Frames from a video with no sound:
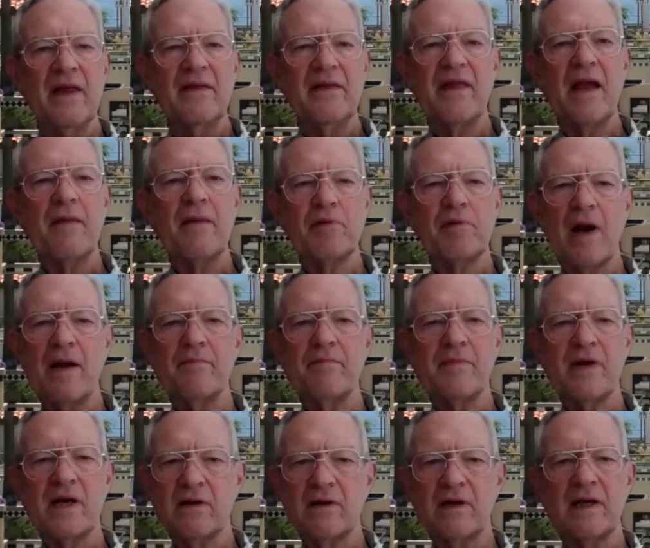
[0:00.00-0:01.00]
They
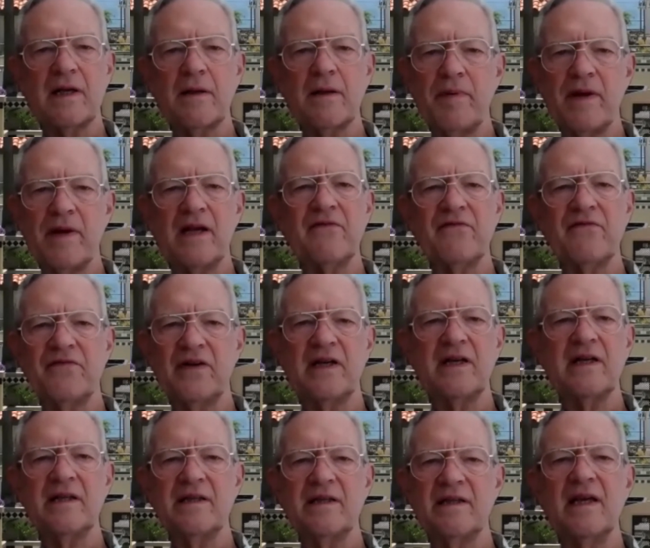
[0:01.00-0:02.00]
primarily
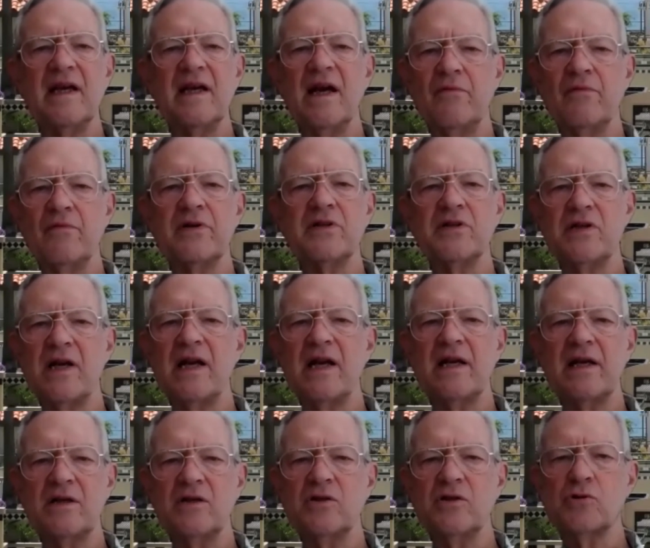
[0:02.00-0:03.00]
benefited the
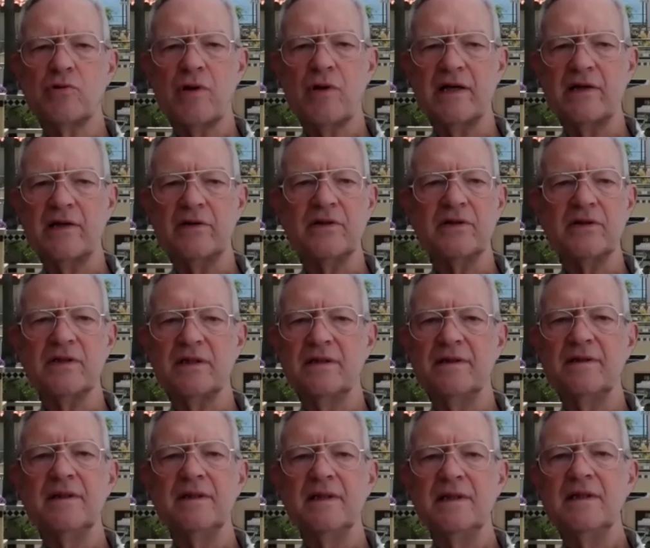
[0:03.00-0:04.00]
originating traders,
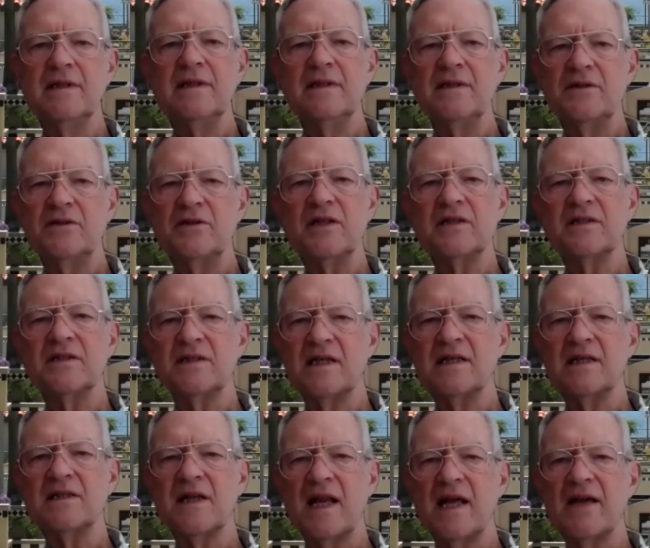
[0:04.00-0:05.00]
just
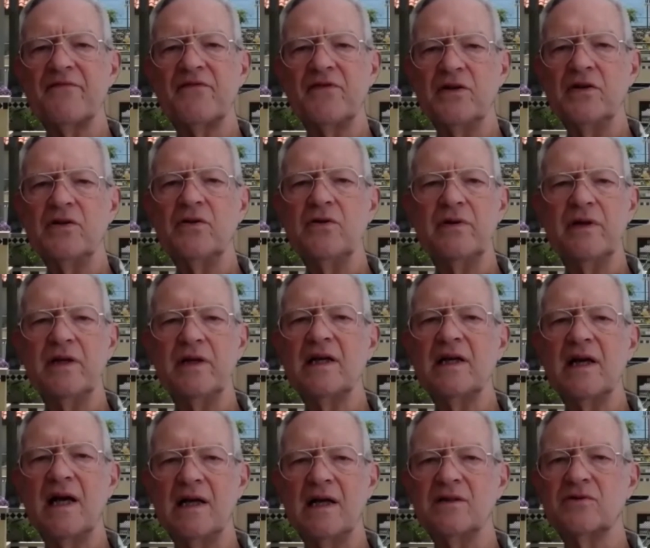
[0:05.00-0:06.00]
as life annuity
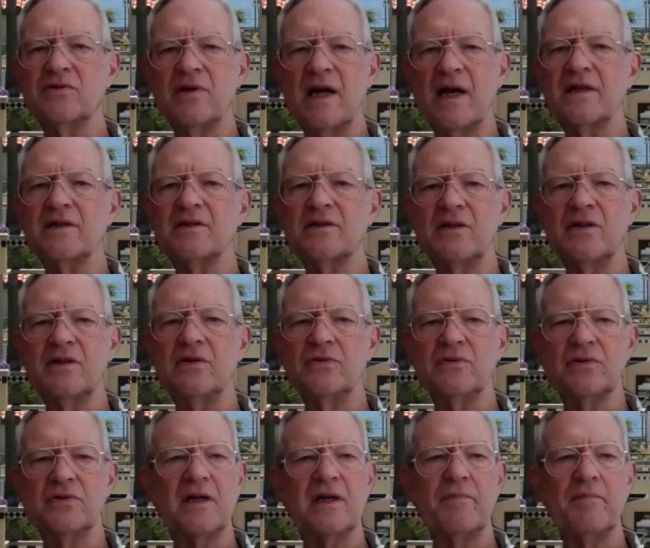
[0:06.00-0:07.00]
contracts
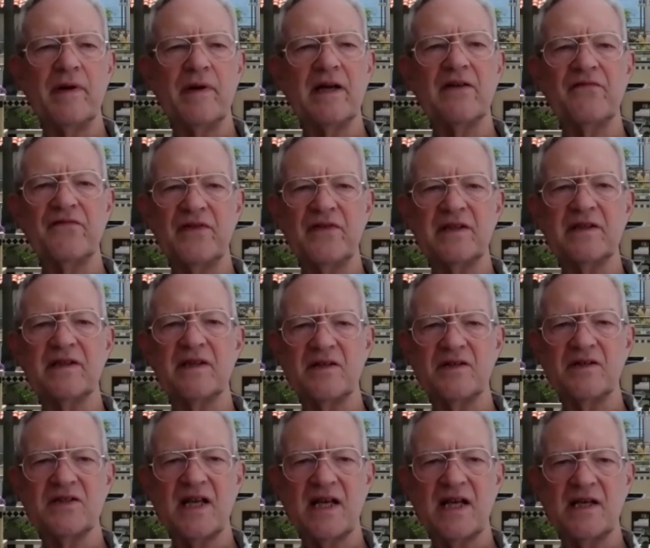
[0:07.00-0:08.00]
usually benefit the
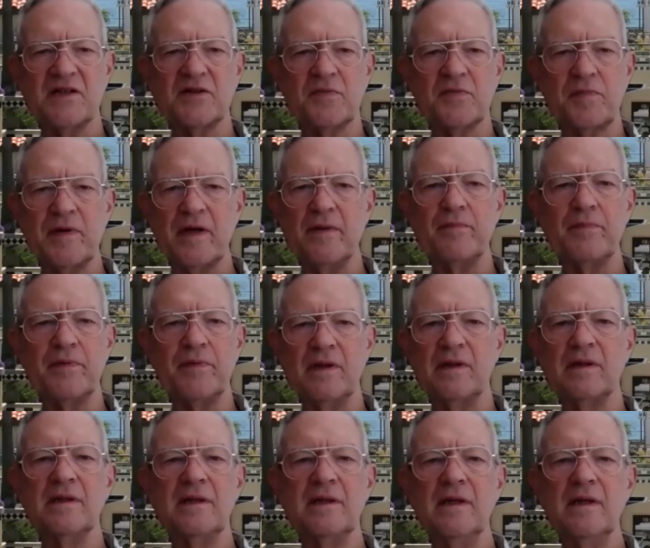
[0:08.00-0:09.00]
salespeople
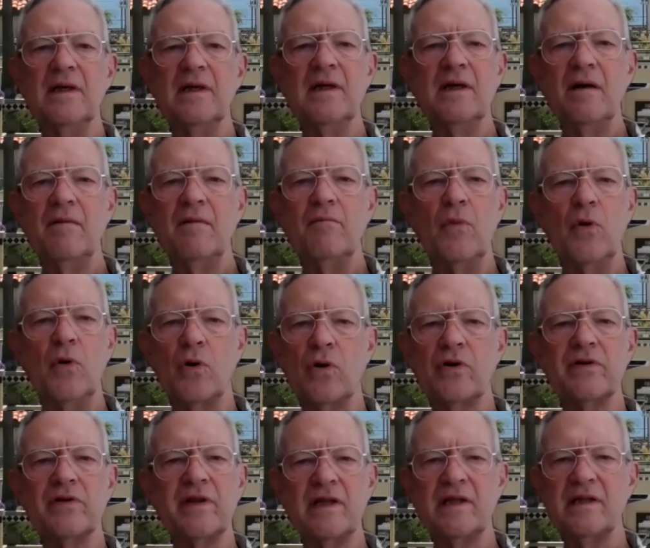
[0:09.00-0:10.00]
more
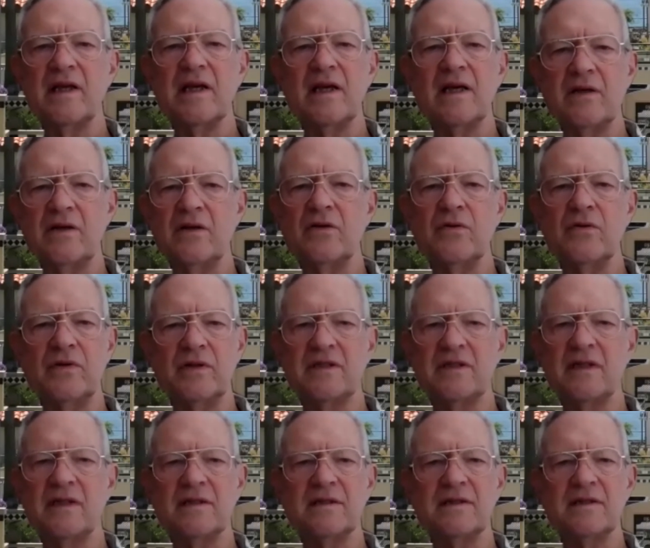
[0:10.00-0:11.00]
than the
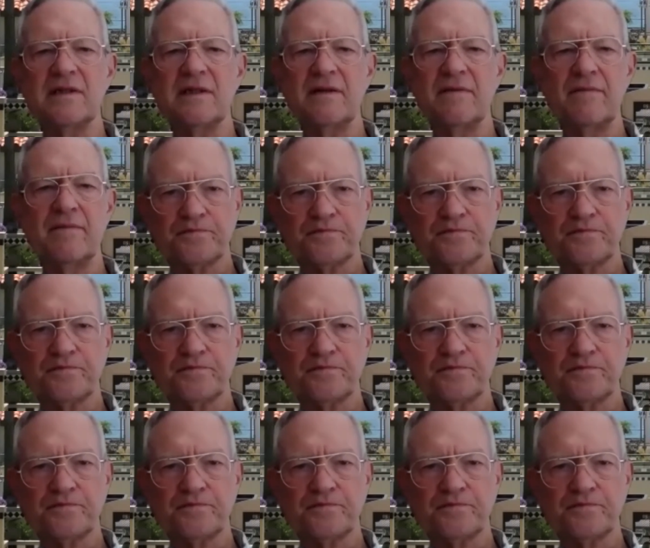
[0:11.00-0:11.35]
annuitants.